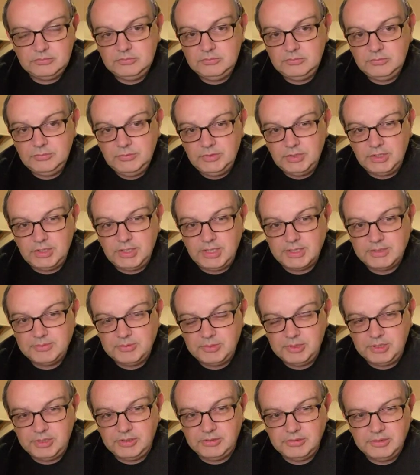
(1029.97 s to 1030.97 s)
So that's
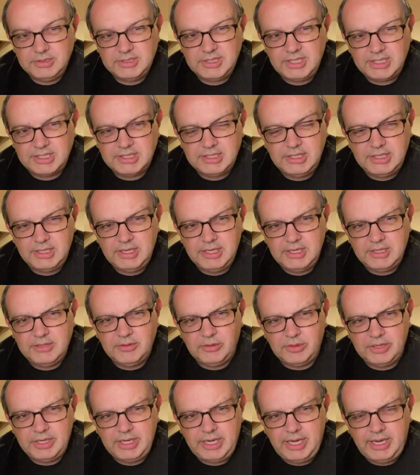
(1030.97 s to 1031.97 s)
pretty cool. It's actually
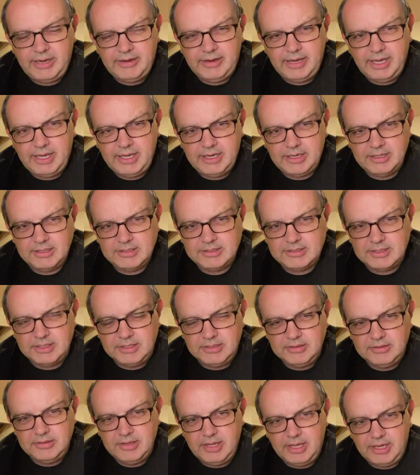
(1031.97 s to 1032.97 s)
annoying how hard it is
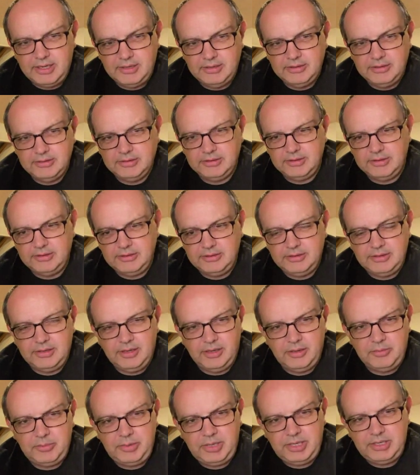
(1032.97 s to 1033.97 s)
to do that on
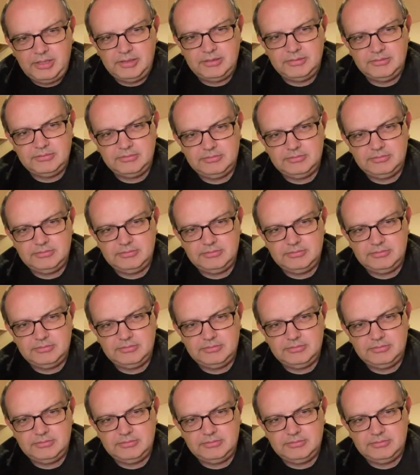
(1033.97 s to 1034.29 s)
iPad.